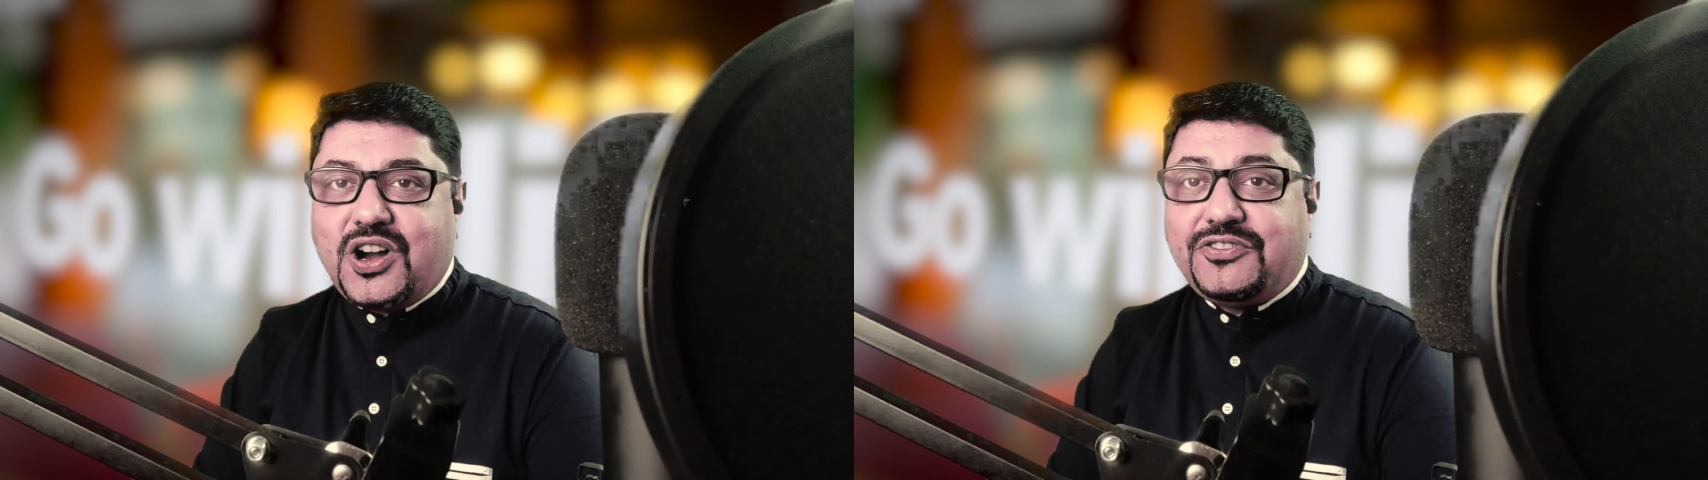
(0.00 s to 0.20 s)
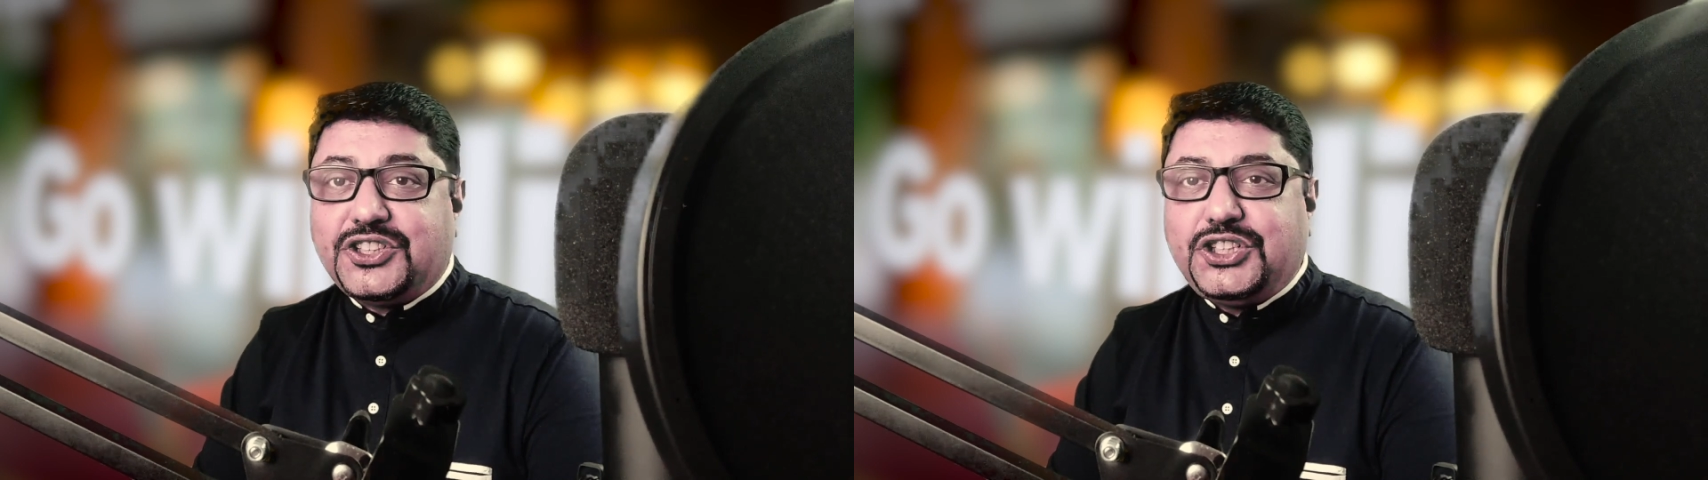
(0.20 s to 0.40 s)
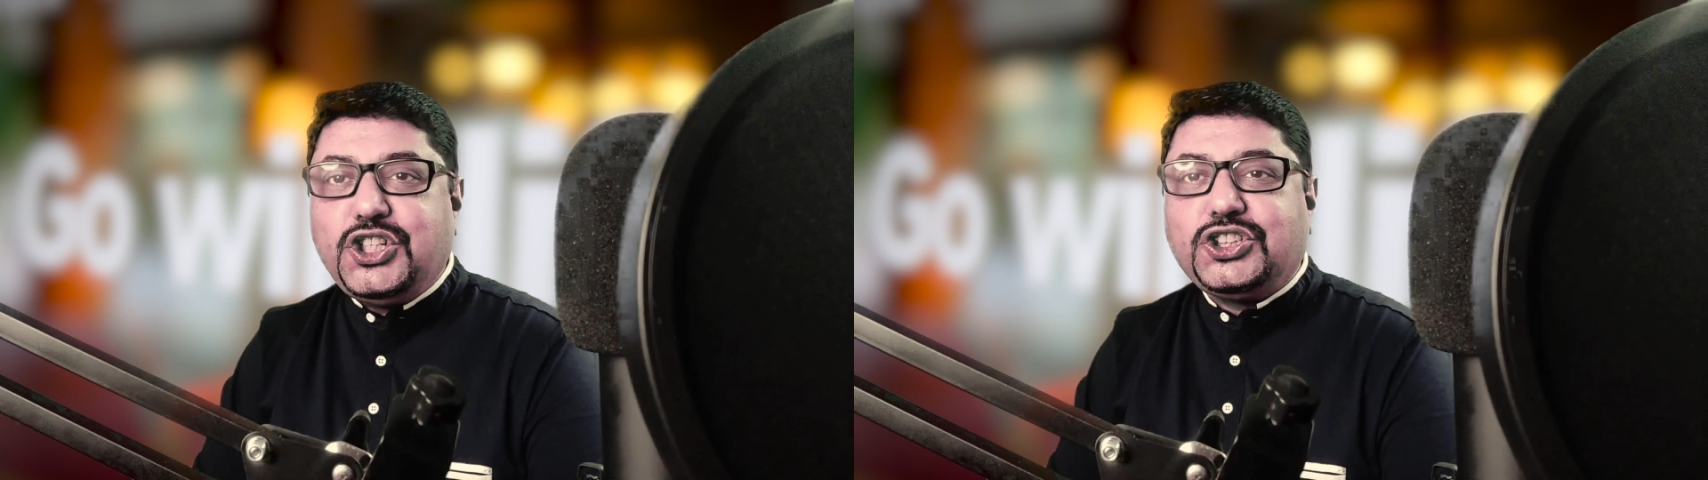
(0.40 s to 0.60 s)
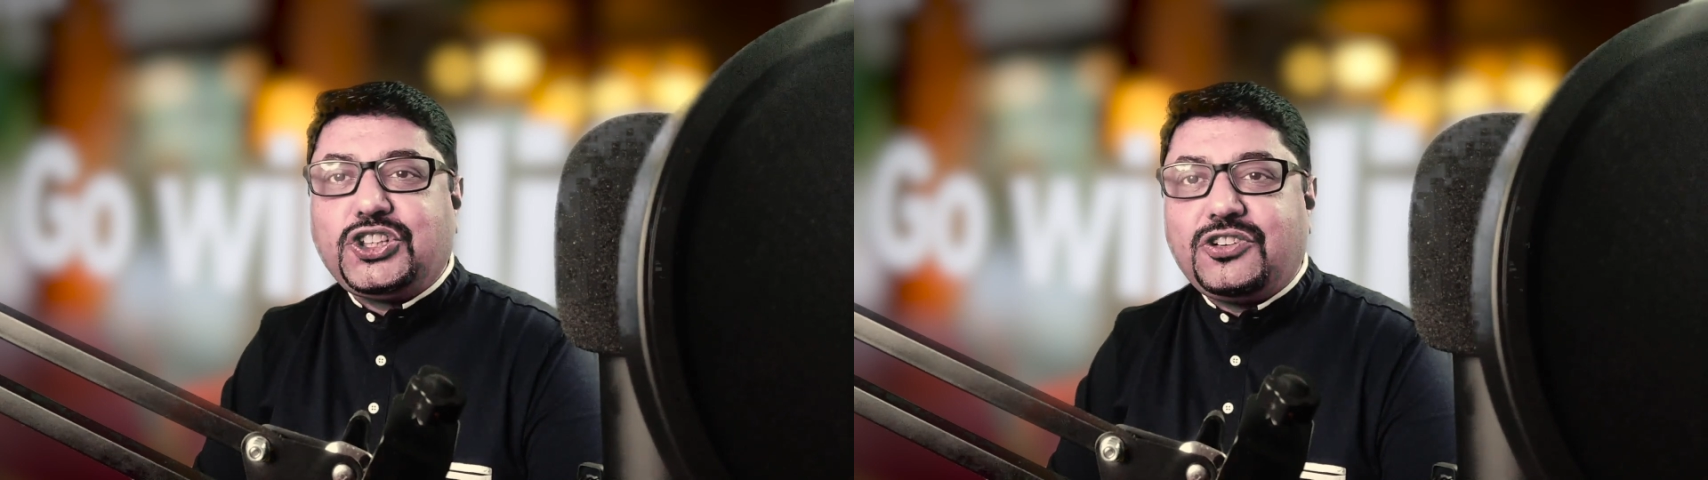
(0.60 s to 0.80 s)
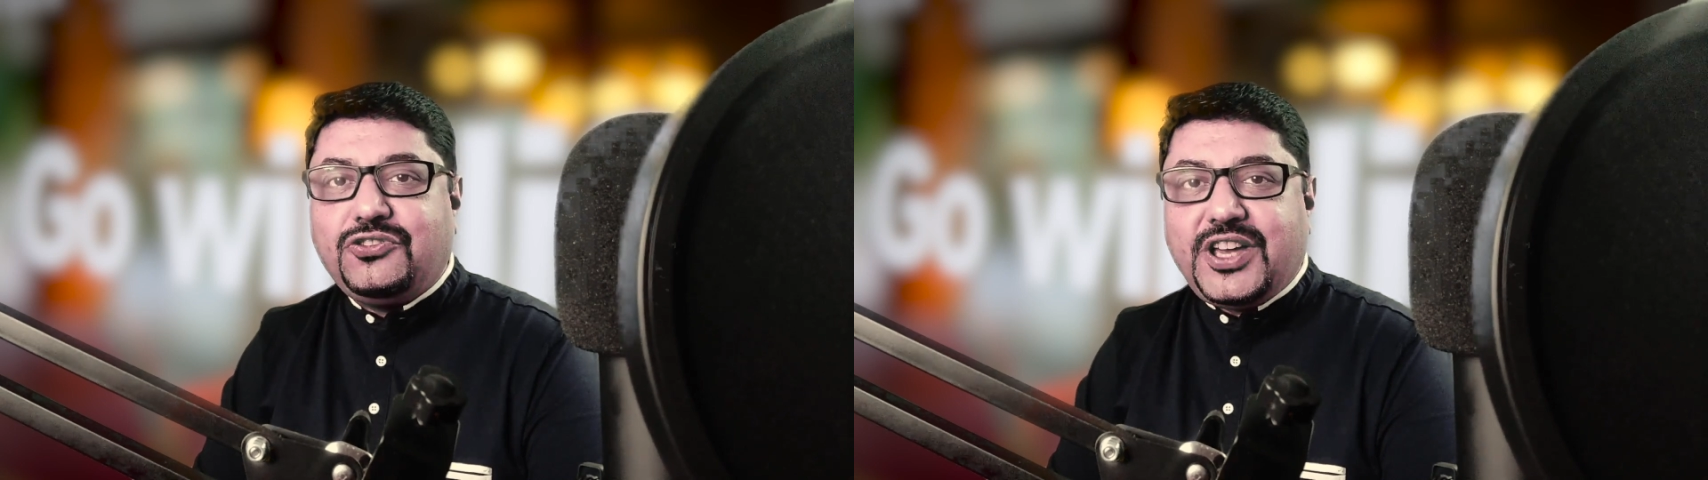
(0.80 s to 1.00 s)
of a sure
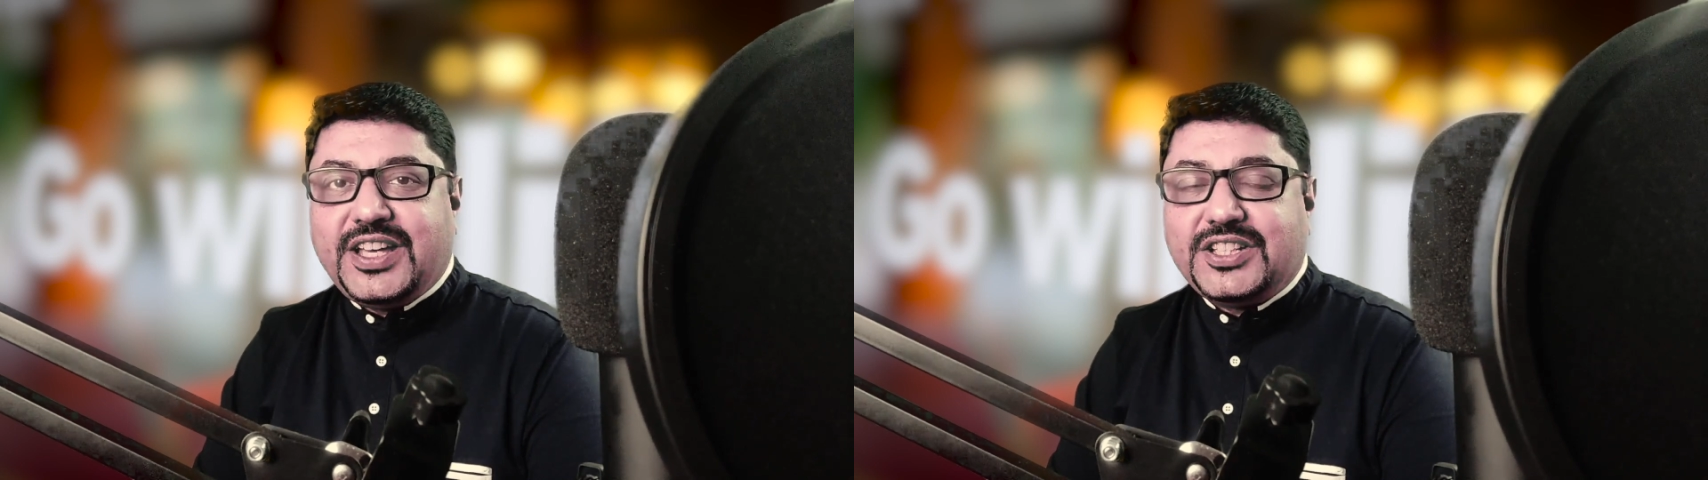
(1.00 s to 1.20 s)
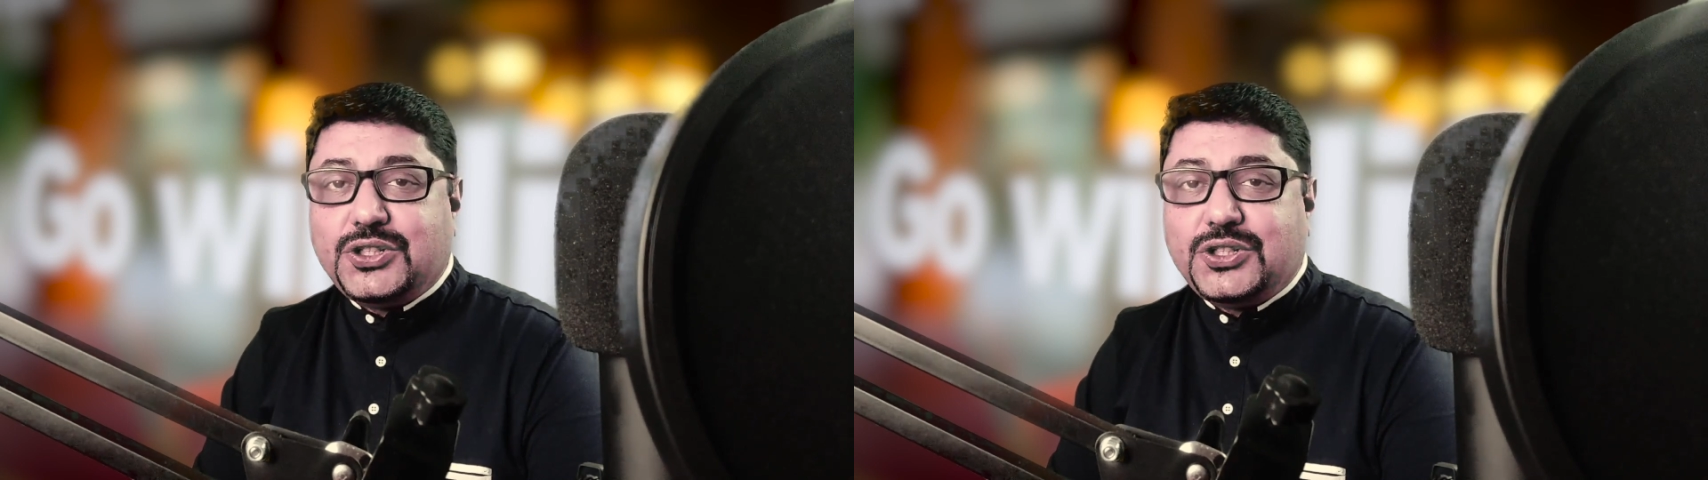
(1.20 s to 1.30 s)
shot way